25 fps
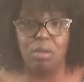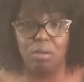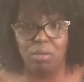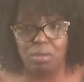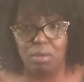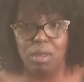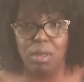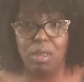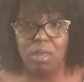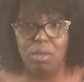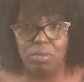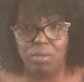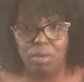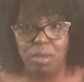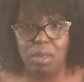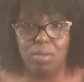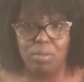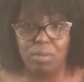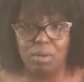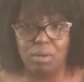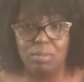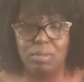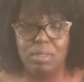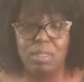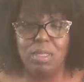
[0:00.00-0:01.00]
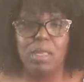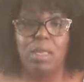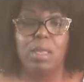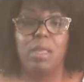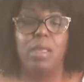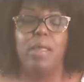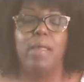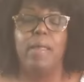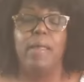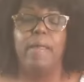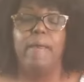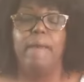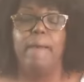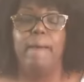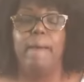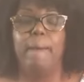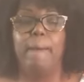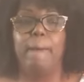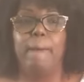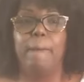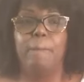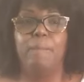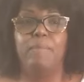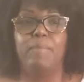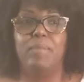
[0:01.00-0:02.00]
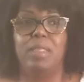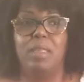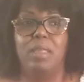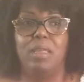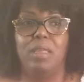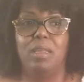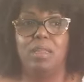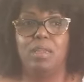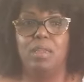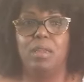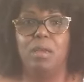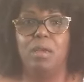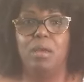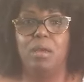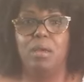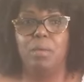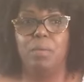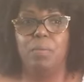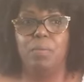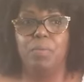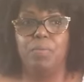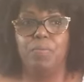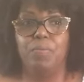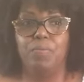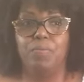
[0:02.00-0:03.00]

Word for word: okay, you get what I'm saying, um, then um,